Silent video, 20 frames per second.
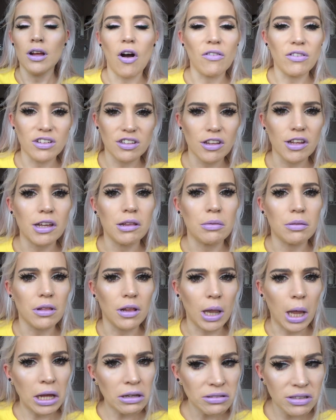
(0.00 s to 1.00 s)
Obviously,
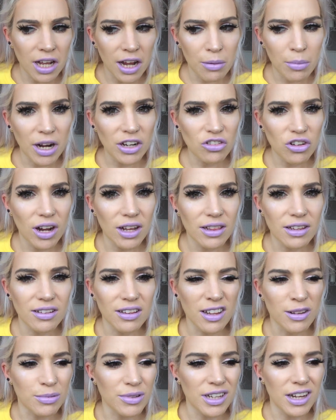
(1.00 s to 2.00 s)
the last time I tried
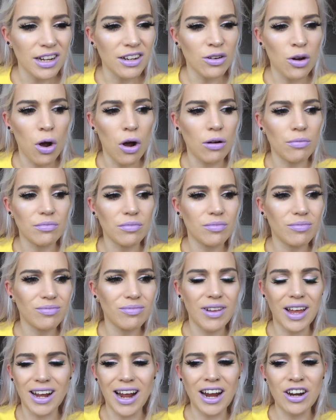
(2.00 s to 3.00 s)
this lipstick,
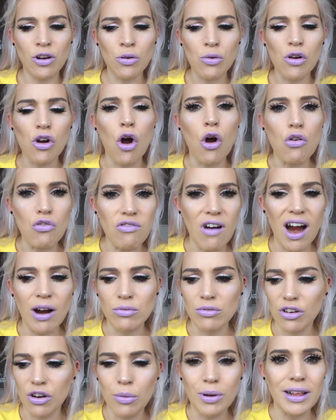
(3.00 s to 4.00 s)
I don't go
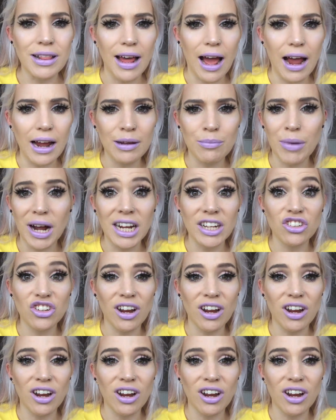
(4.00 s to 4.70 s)
around doing that in my